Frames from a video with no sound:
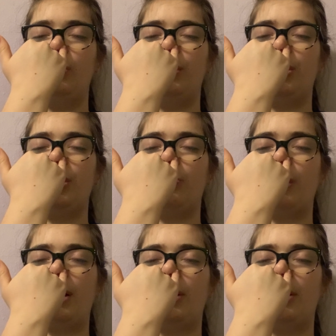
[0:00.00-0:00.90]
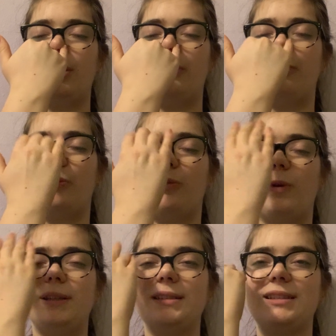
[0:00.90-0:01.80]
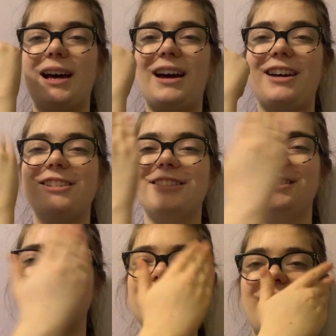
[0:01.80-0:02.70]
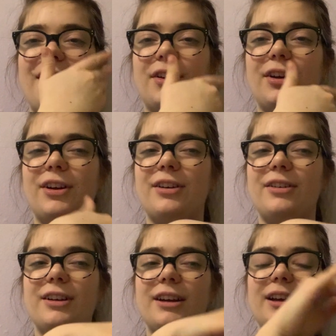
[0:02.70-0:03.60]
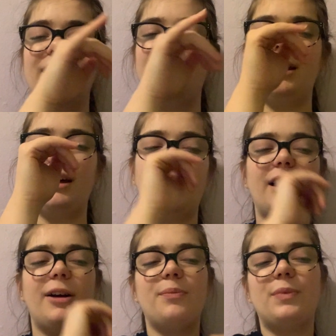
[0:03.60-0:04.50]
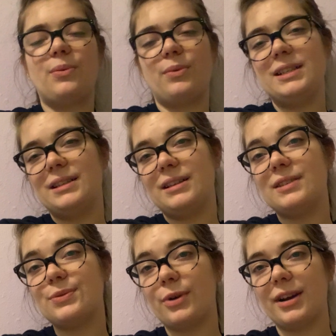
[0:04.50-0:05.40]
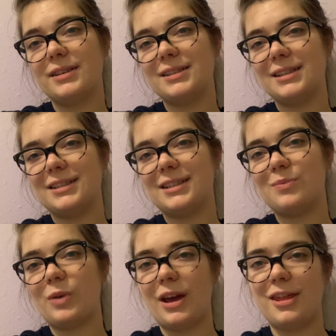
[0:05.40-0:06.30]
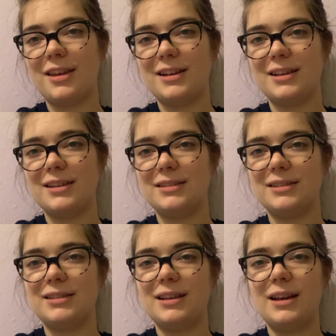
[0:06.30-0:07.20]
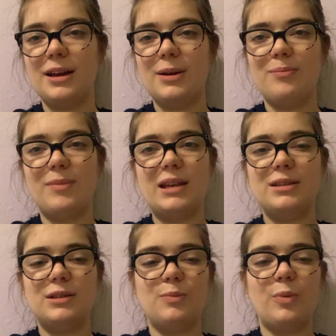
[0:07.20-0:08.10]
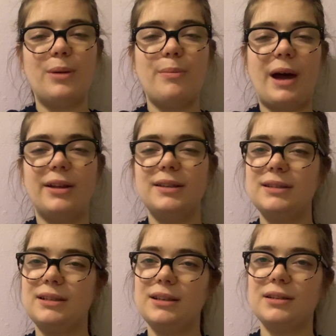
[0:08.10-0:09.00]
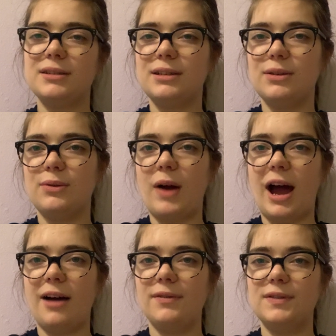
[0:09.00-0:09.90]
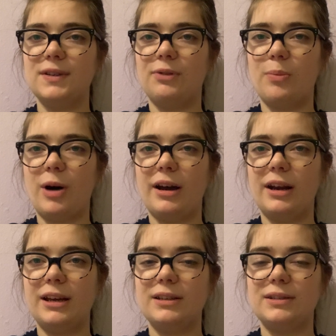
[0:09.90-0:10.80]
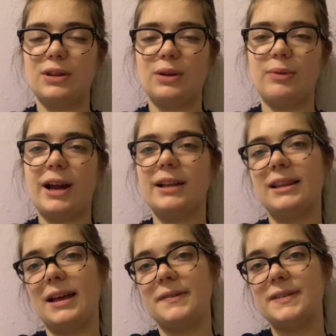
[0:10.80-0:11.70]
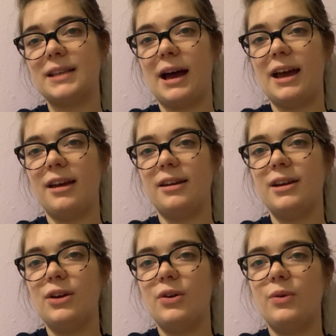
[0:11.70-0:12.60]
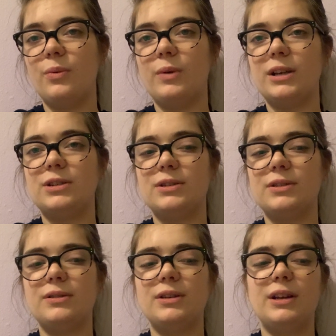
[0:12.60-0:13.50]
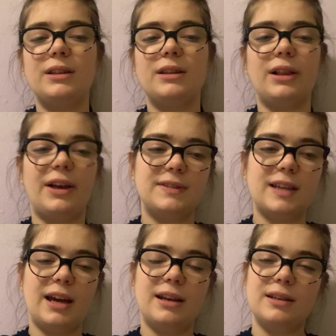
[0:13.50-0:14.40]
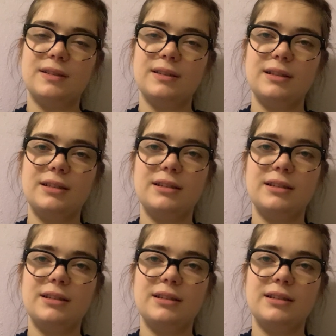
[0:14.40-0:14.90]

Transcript: with your breath from one side to the other. The reason this works is this breath is meant to bring balance to these 2 halves of the bodies, the right and left side, which the left side is